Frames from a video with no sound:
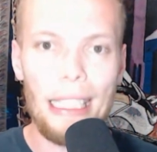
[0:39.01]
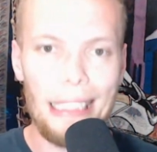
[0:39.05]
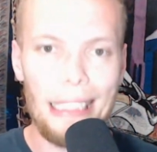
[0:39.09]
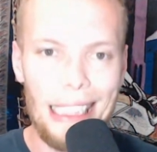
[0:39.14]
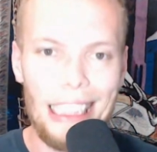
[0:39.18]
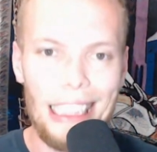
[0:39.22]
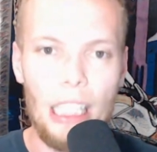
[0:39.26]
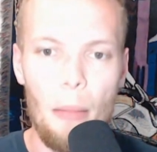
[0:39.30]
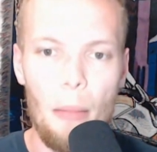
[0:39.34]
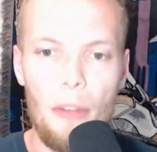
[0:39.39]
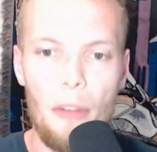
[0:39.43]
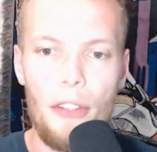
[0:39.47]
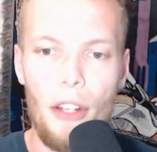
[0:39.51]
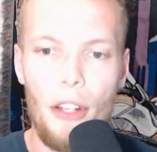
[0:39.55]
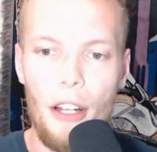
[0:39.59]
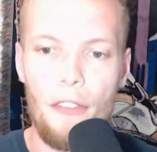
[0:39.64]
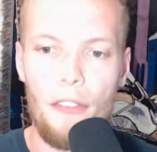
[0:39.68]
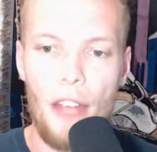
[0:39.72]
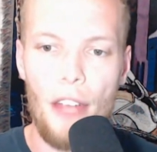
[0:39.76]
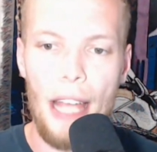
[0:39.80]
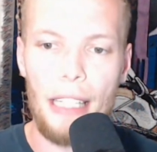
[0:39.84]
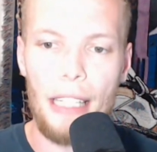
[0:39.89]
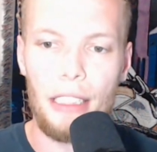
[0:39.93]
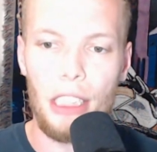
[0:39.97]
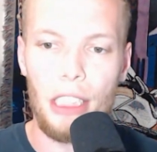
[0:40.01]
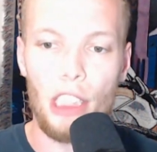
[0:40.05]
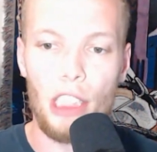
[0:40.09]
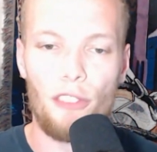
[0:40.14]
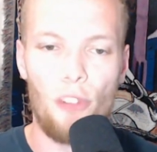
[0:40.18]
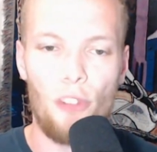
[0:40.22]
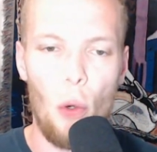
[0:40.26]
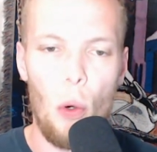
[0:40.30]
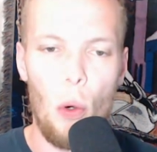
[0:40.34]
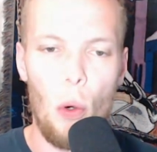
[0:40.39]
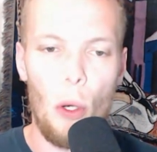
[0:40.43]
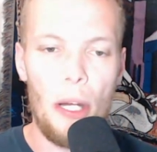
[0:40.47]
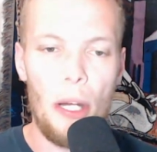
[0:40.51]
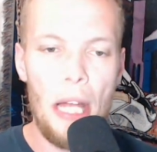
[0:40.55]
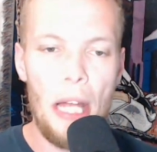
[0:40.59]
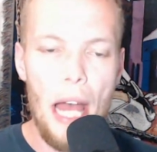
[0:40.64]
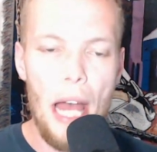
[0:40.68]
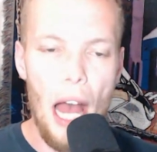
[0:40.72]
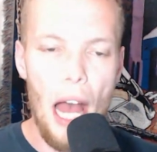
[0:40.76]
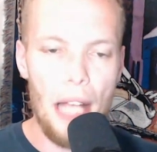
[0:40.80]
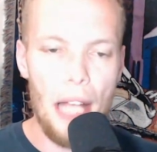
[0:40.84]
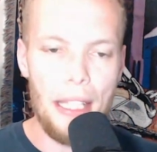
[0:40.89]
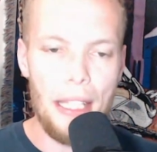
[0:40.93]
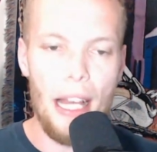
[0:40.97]
to some of their advantages for
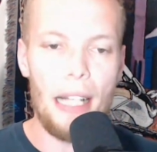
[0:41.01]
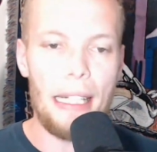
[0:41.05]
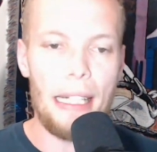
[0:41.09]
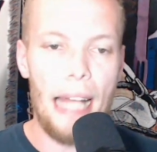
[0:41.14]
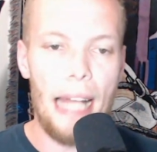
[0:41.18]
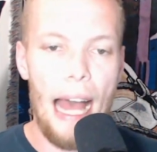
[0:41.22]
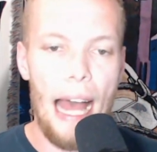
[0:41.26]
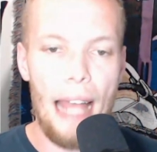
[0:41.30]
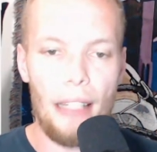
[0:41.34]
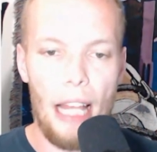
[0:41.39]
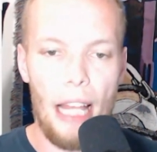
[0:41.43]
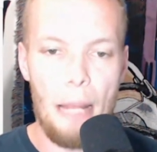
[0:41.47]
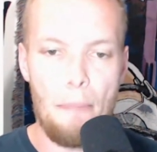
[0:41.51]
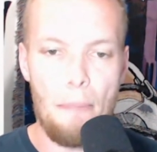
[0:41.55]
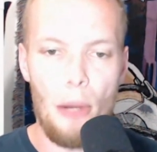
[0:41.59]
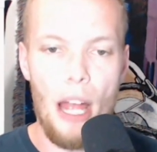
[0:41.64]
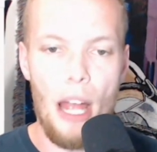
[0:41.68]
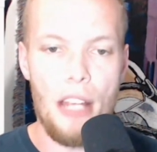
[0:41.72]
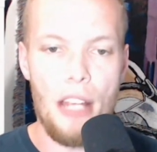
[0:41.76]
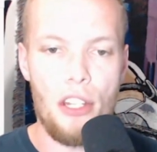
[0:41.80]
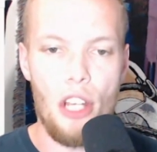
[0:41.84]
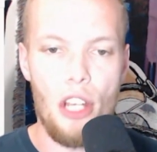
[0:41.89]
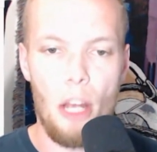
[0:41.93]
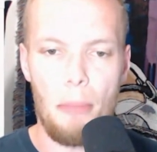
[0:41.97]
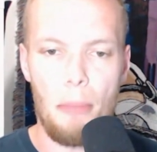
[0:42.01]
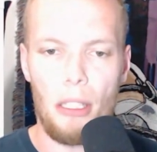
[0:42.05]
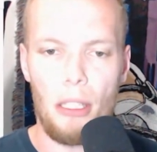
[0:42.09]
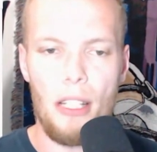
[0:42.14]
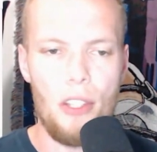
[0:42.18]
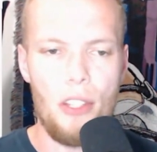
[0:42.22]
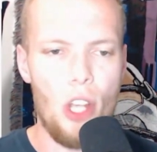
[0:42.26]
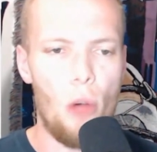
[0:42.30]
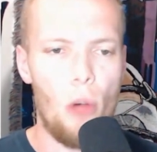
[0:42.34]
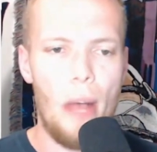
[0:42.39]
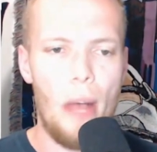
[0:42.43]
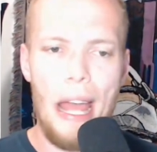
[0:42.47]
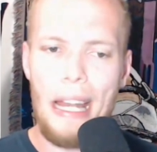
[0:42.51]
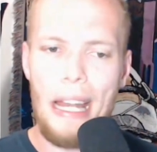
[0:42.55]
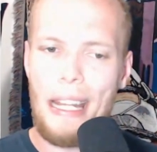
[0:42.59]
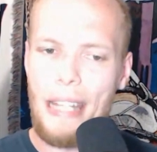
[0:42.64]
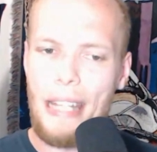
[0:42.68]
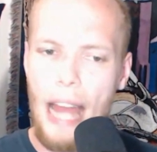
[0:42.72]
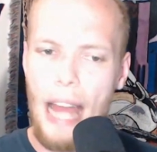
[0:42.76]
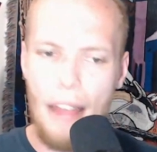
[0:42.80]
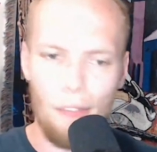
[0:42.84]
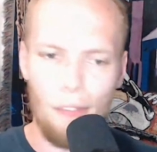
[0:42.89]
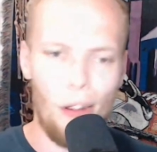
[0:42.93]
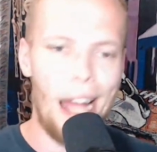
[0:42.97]
a young guy like Bryce Young. But let's go ahead and
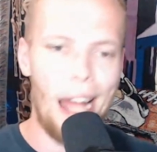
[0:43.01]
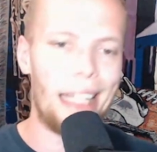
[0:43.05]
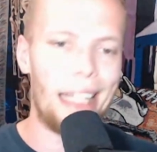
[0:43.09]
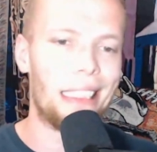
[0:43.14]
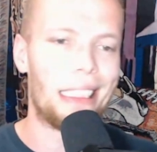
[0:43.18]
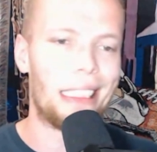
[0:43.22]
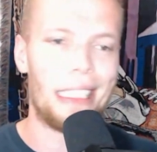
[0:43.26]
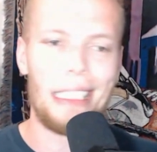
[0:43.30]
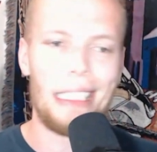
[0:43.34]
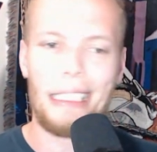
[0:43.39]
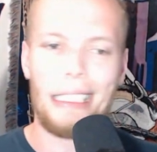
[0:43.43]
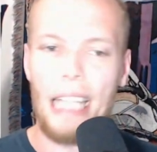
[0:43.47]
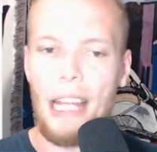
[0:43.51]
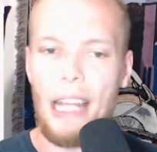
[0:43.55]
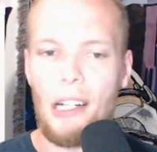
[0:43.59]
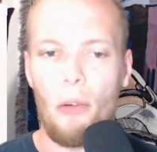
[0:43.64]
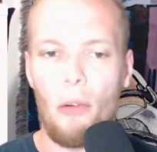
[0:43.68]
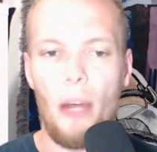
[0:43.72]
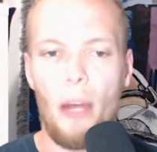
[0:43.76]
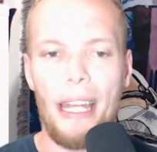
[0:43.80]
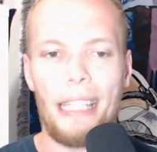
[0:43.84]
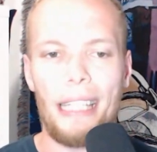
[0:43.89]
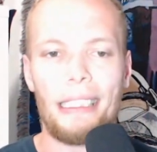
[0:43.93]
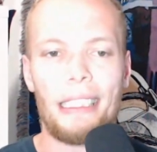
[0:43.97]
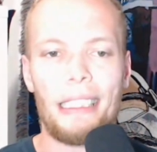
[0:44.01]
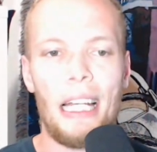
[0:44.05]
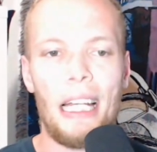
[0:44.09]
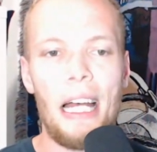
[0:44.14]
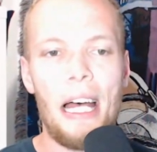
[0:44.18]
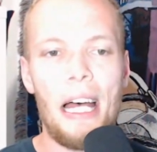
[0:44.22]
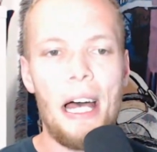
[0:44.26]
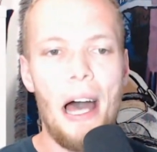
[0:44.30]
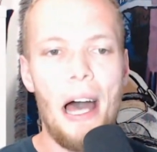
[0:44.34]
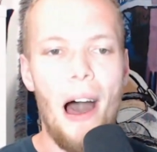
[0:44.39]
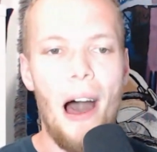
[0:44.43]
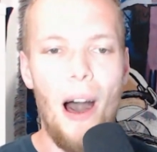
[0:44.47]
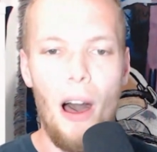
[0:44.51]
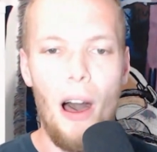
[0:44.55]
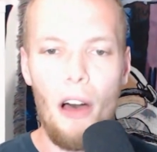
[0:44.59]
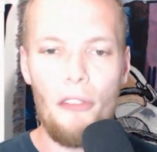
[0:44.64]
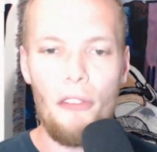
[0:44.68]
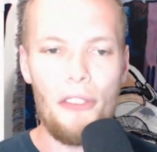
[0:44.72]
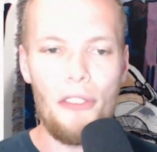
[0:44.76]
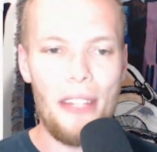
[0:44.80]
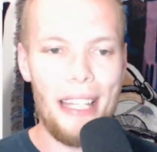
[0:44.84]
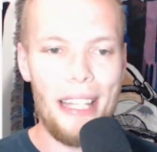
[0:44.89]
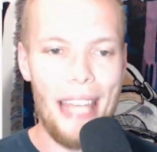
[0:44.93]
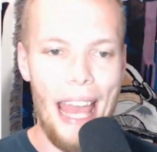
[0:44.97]
dive right into the takeaways
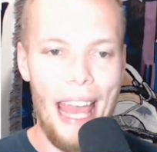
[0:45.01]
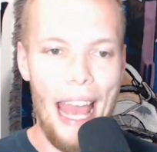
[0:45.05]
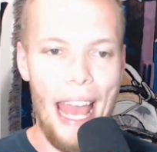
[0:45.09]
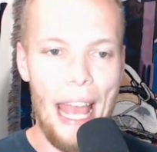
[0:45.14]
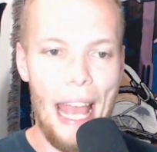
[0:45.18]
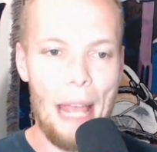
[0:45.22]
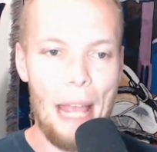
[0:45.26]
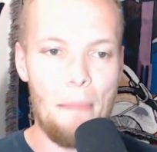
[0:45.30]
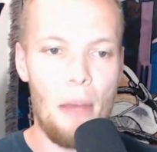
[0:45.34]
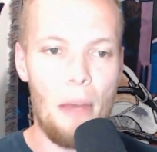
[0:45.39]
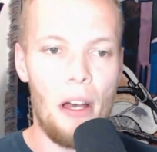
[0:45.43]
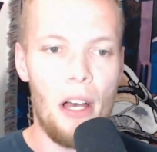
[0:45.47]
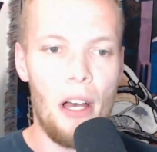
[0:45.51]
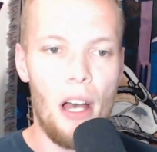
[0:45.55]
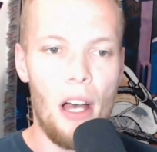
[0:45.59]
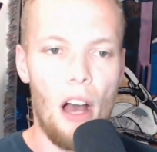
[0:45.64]
of the game.